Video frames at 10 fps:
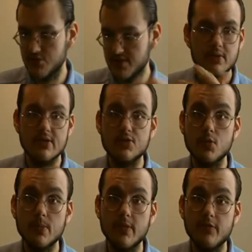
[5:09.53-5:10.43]
Watcher,
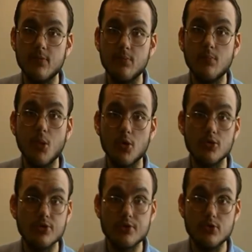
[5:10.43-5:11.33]
this group of
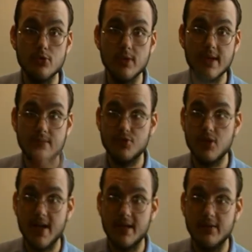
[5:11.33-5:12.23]
mortals who keep
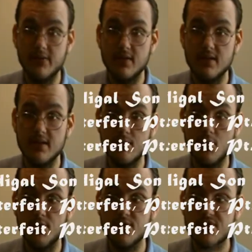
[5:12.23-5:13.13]
track of the
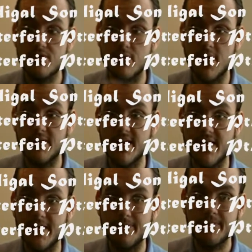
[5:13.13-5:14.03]
immortals throughout
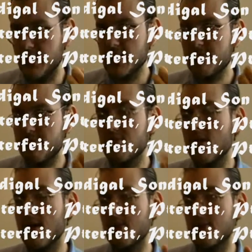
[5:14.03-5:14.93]
time. The only
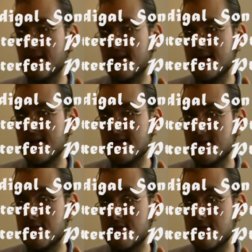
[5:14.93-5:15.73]
problem with the idea